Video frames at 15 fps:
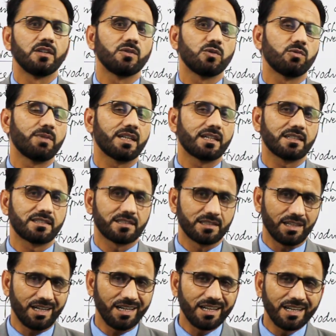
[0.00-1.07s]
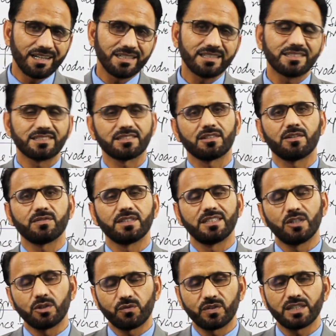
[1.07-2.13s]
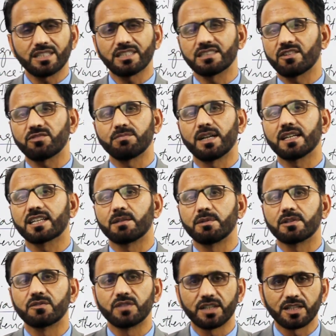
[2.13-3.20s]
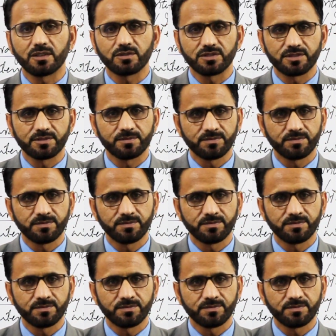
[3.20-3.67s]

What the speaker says: you may get the alerts of the notification of my coming videos.